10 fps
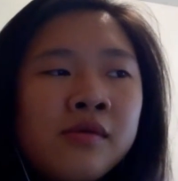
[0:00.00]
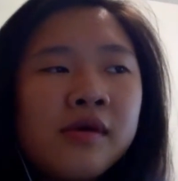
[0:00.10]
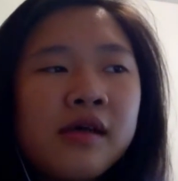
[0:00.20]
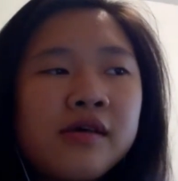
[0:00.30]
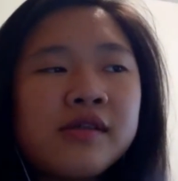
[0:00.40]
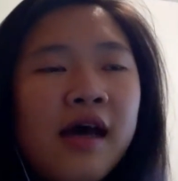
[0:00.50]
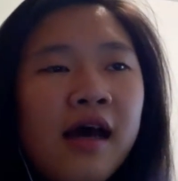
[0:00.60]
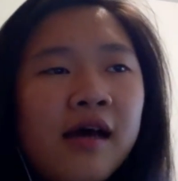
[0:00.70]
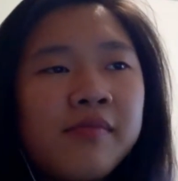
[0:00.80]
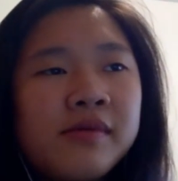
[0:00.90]
what else
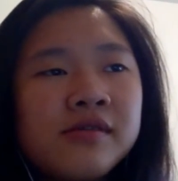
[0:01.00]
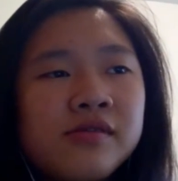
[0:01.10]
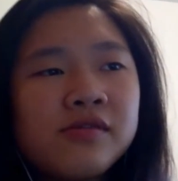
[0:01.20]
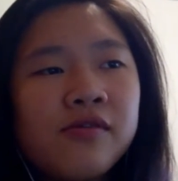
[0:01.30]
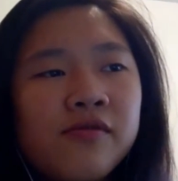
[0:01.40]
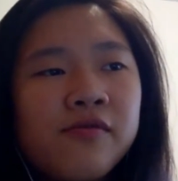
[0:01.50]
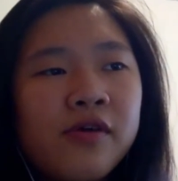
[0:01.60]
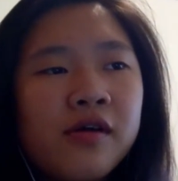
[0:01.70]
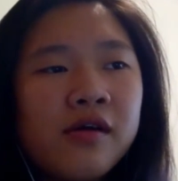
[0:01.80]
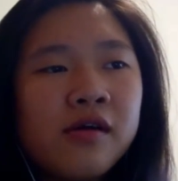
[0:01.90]
happened so
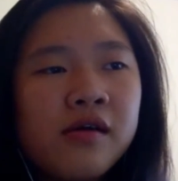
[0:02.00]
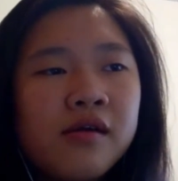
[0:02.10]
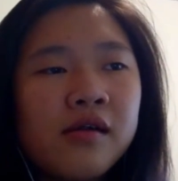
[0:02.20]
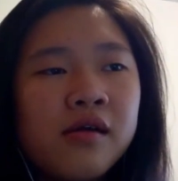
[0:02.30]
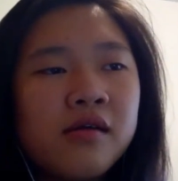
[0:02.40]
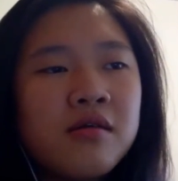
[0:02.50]
far?